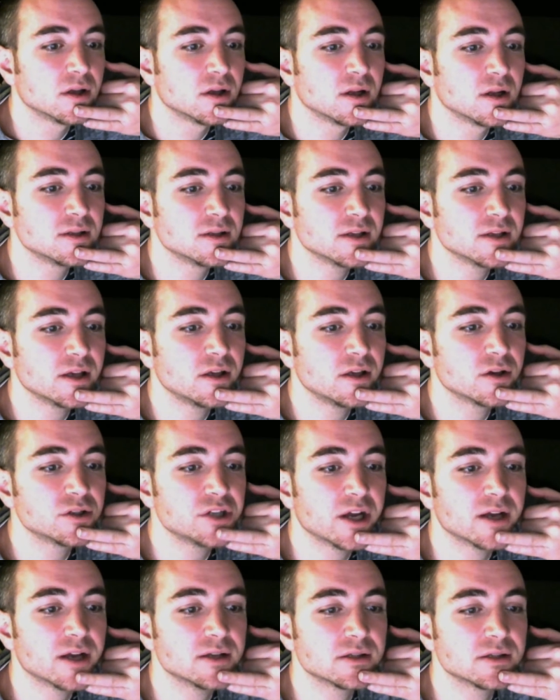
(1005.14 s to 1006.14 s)
It's like your
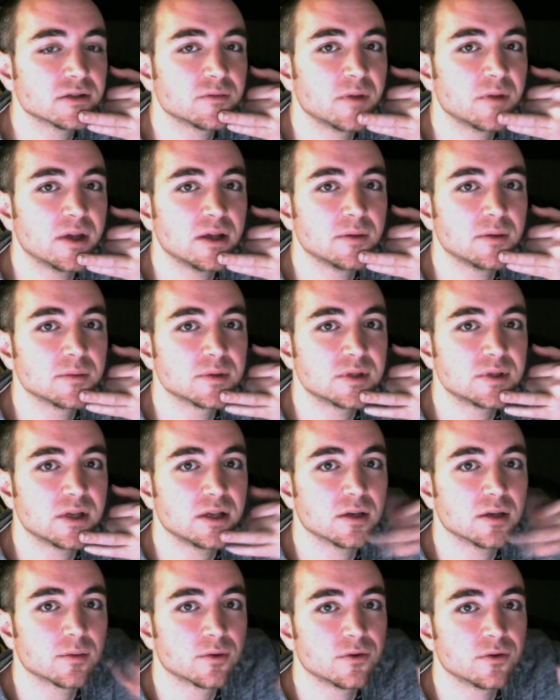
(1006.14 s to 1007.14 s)
chances of making mistake
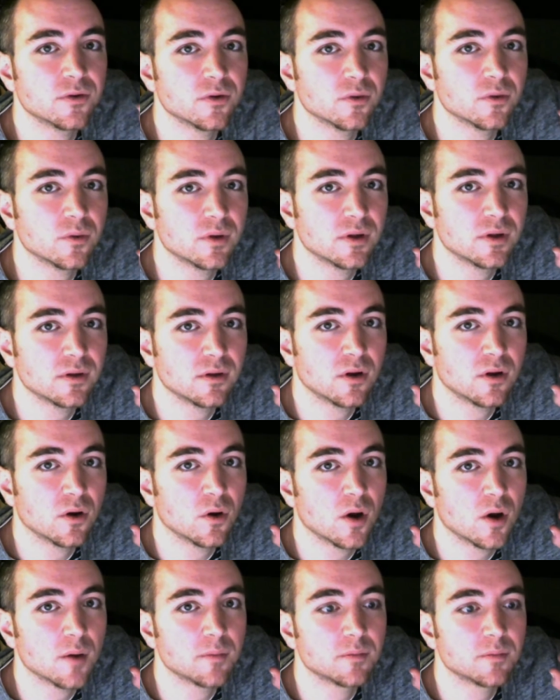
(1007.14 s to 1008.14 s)
number 2 go
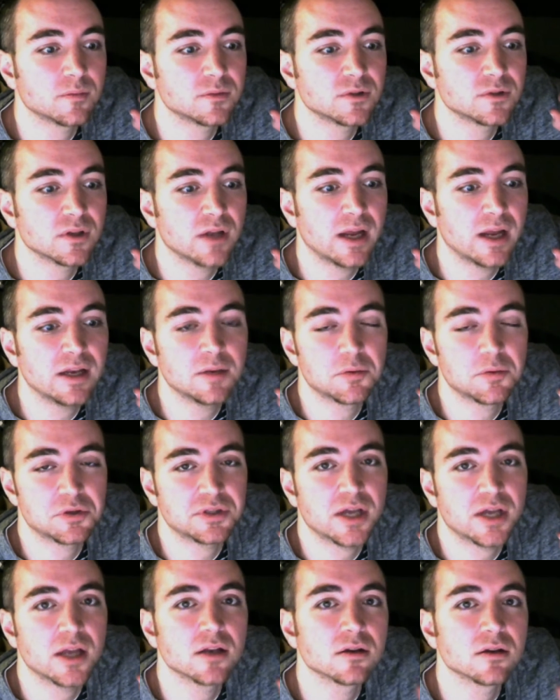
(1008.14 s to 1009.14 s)
up to
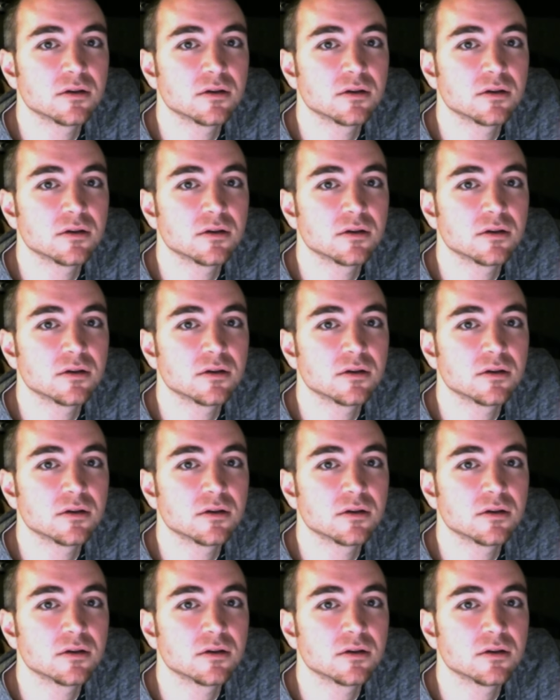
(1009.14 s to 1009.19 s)
90%.